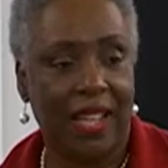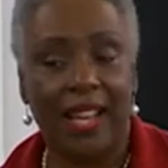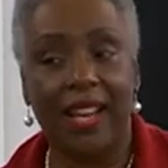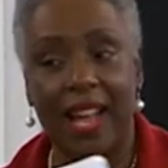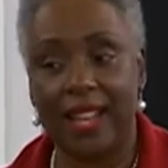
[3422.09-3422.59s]

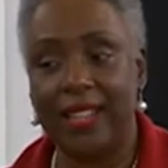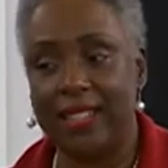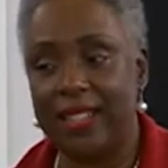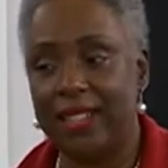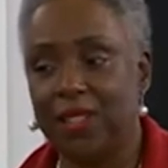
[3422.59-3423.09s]
And I can
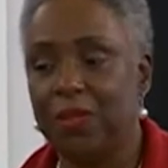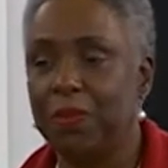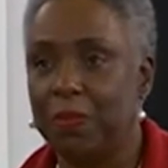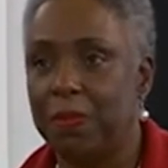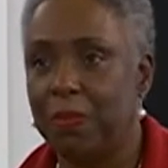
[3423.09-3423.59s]
tell
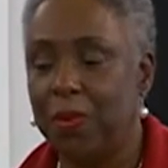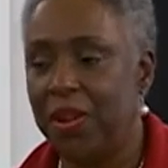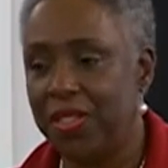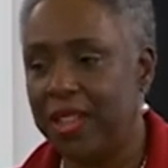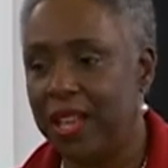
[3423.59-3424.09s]
you
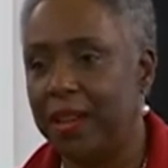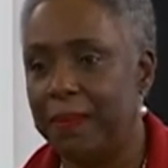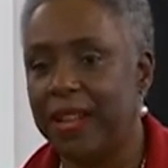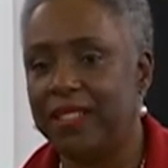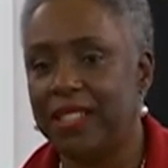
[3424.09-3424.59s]
more than that
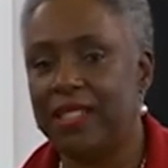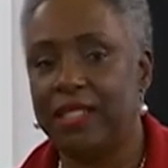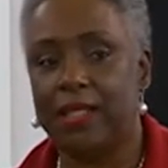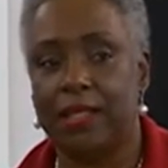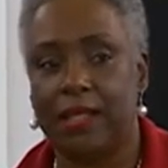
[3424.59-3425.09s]
about
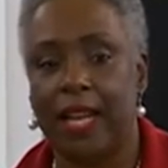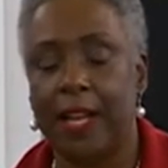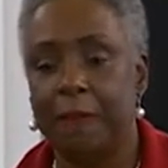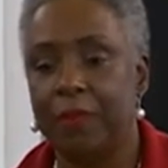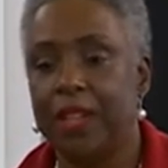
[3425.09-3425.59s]
Tennessee
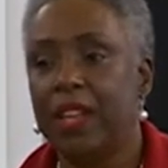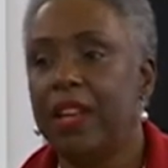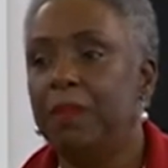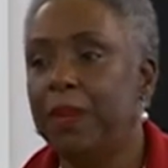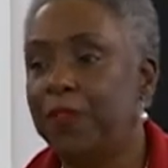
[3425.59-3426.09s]
State
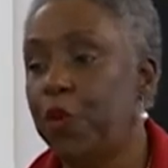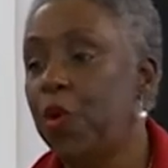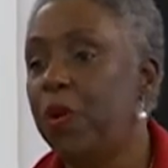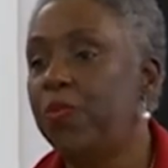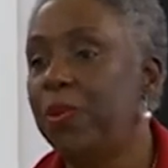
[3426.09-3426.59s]

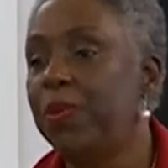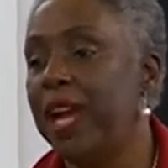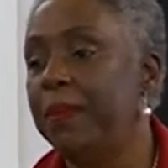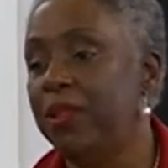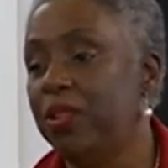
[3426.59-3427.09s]
before we were
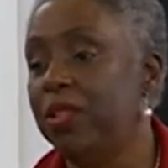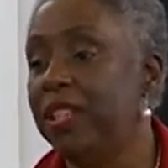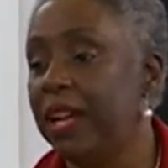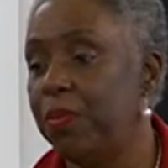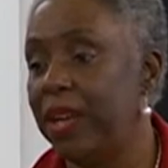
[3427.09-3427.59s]
able to do the
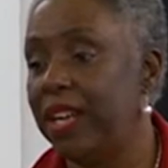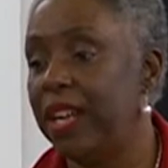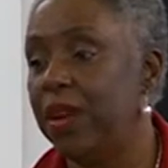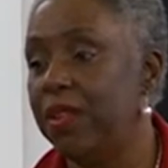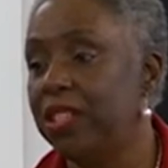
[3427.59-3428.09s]
Gateway to
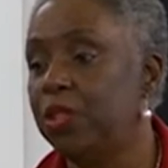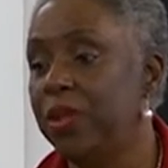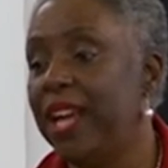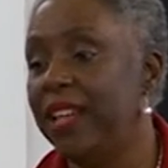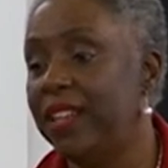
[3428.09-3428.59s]
Heritage,
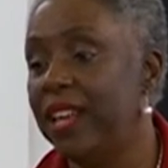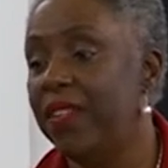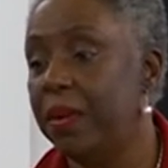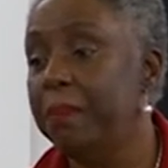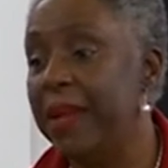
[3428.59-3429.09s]
we had to
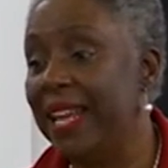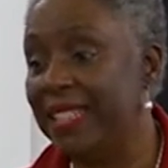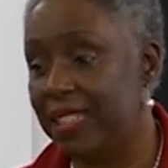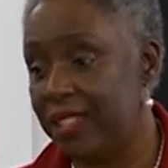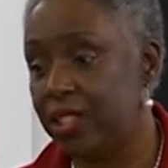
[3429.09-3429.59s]
have a
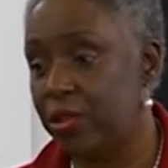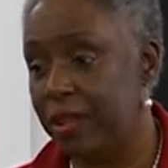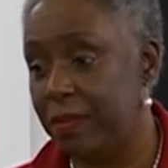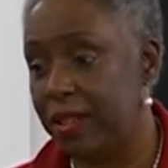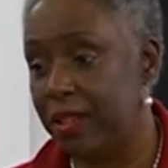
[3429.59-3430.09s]
maintenance
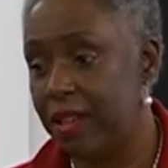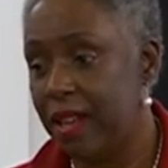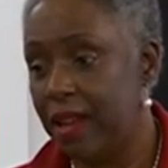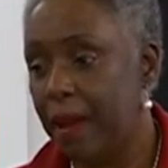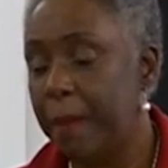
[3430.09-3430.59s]
agreement
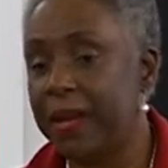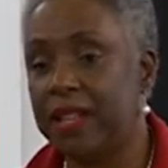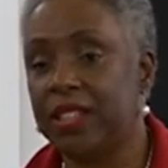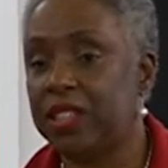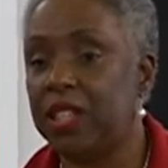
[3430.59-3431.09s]

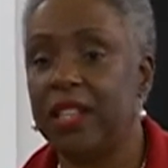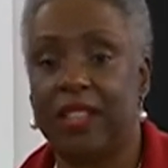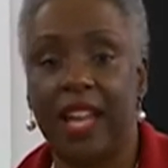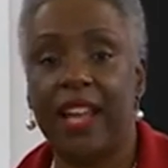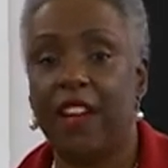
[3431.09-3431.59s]
because
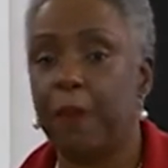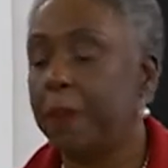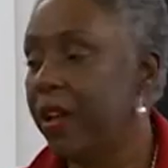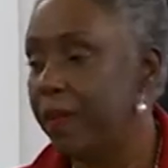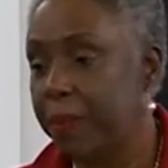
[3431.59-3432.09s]
they have
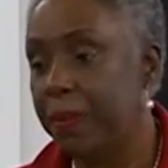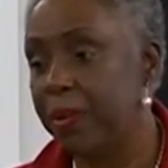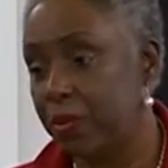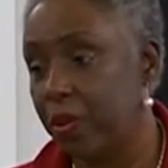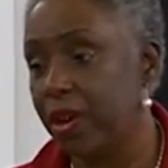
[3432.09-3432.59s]

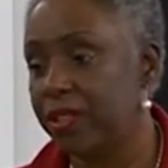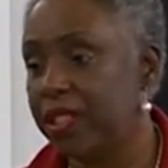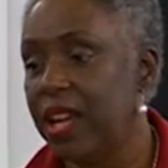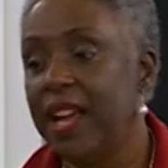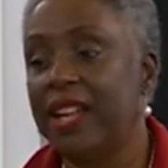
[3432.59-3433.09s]
Public
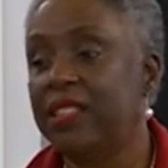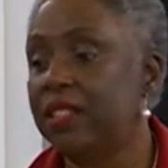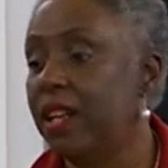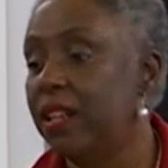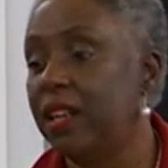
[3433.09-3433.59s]
Works has
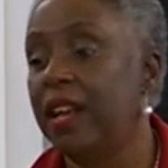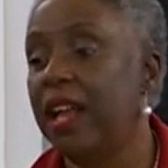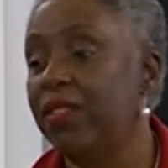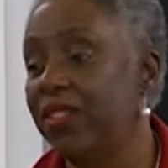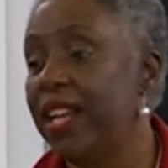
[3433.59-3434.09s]
done a
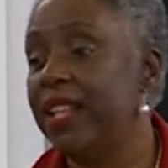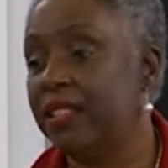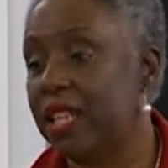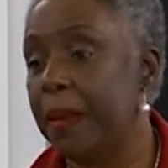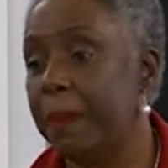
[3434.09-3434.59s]
lot of
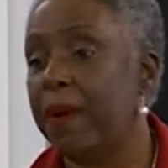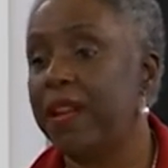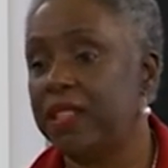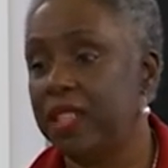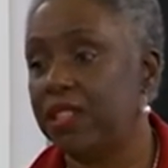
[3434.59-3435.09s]
landscape
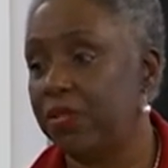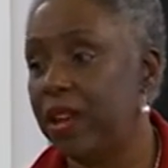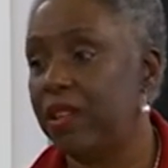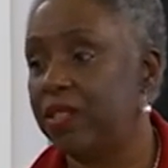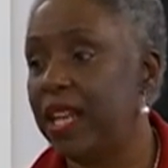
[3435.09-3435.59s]
projects
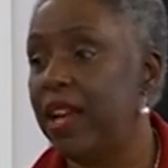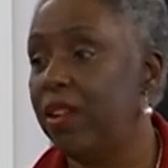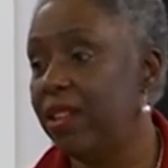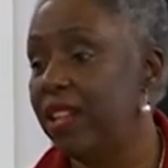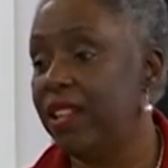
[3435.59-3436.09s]
around
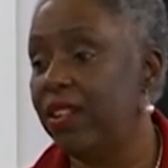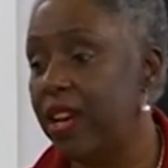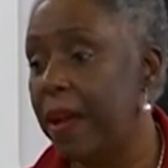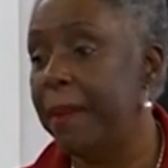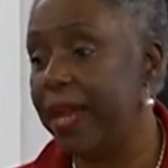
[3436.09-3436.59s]
town and they're
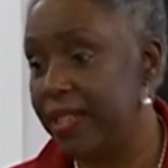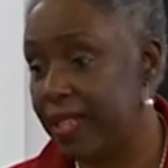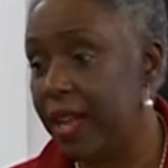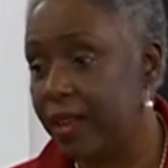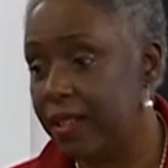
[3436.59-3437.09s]
not
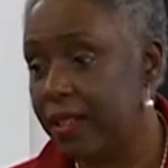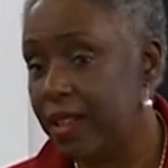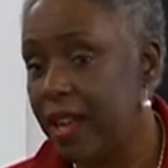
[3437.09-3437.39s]
maintained.